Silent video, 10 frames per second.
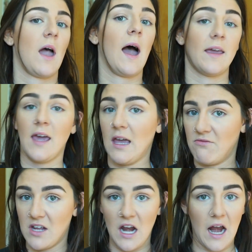I
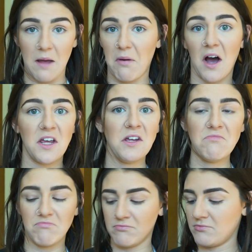caved in and I bought
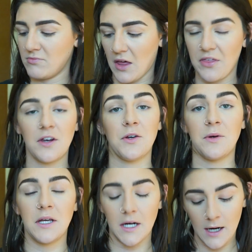it. Nothing new
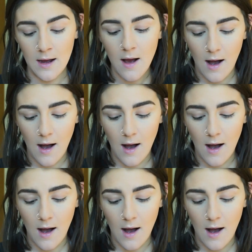here.